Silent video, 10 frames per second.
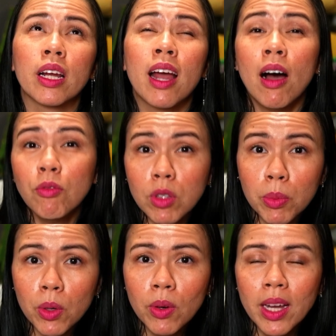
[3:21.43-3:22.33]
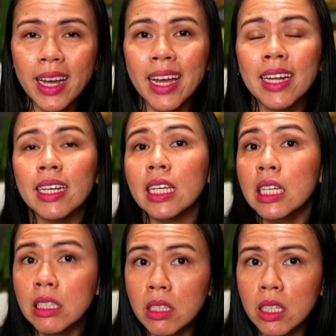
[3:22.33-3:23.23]
comfortable and
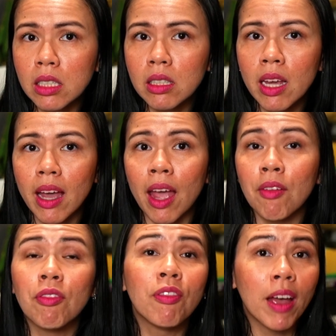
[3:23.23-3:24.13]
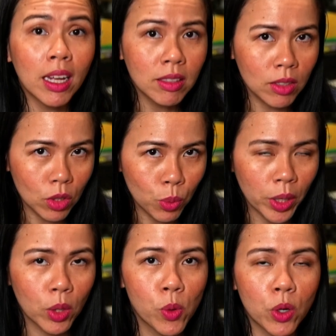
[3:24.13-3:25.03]
easiest and fastest
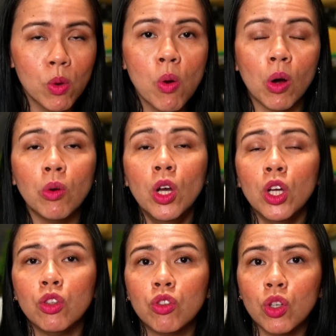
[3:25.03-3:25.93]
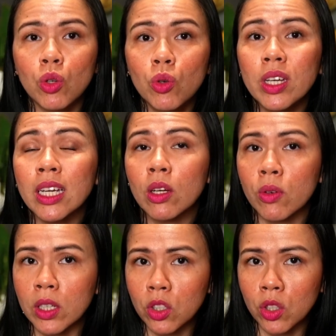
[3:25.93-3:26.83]
way, quote unquote, to
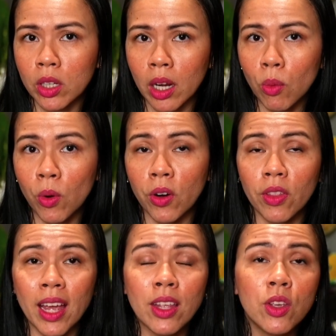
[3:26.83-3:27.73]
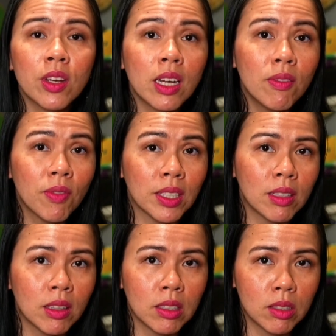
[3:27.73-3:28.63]
increase your net worth. And you can invest
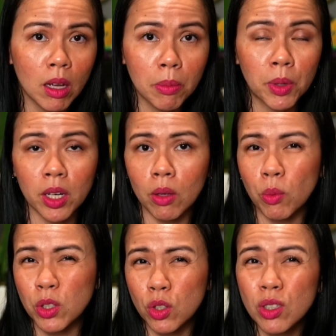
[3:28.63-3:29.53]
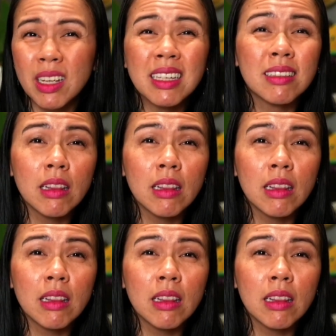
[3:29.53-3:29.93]
in the stock market with just as